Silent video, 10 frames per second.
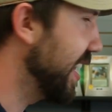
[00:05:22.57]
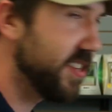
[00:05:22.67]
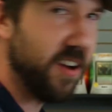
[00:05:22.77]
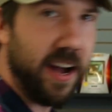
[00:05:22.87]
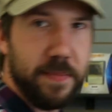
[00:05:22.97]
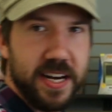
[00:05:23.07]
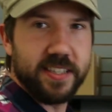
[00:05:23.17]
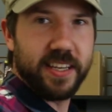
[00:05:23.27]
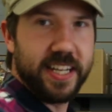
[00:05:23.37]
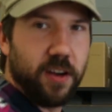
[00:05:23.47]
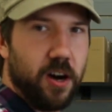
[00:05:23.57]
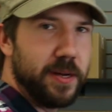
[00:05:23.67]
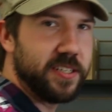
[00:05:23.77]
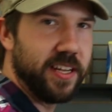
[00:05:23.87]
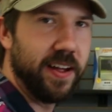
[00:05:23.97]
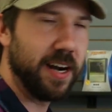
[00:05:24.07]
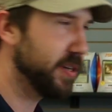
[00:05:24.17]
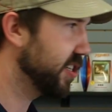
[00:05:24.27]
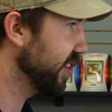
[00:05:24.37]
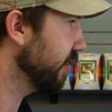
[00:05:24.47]
It's not, I mean, it's almost in there,
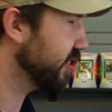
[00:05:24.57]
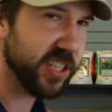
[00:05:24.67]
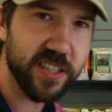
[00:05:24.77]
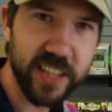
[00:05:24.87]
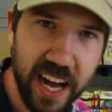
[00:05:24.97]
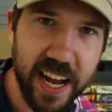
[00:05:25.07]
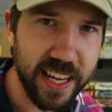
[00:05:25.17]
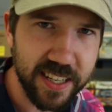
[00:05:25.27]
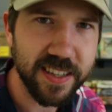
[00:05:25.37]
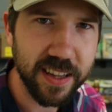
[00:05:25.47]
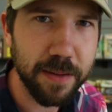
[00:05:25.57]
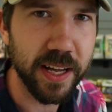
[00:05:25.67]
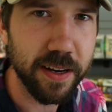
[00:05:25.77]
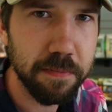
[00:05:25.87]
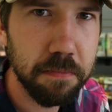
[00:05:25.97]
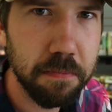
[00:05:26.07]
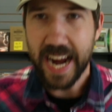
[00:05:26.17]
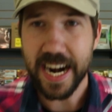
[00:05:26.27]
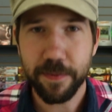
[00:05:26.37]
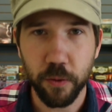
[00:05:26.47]
but you know, just sky is the limit.
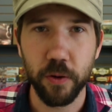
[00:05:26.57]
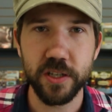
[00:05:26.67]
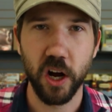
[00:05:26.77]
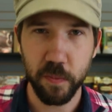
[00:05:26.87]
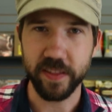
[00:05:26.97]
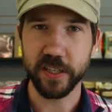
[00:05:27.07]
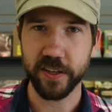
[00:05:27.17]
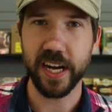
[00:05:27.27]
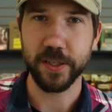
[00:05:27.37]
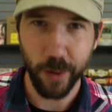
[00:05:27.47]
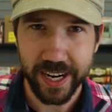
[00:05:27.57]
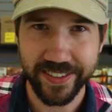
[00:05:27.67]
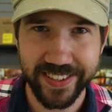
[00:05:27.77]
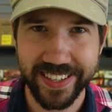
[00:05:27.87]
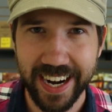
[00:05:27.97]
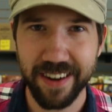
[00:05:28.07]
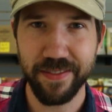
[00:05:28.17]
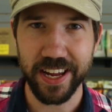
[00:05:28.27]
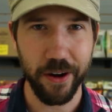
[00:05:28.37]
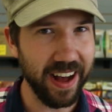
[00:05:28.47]
And of course, hoping that you guys watch this entire
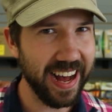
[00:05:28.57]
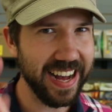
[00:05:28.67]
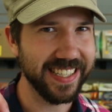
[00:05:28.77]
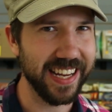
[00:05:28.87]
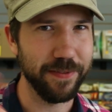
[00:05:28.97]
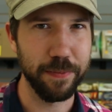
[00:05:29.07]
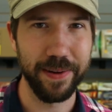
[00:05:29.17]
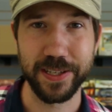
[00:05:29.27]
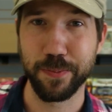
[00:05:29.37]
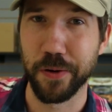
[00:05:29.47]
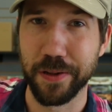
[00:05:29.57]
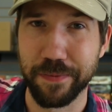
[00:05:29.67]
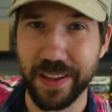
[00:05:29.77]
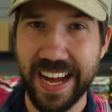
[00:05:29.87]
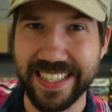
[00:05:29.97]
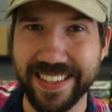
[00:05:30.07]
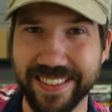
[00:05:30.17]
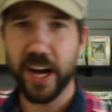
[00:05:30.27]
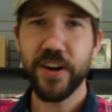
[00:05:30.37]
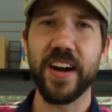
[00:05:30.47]
video, I saved the best spoiler for last.
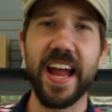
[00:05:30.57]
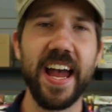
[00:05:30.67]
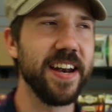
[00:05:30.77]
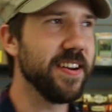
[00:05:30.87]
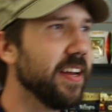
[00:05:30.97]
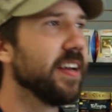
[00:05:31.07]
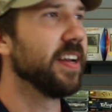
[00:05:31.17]
Utter End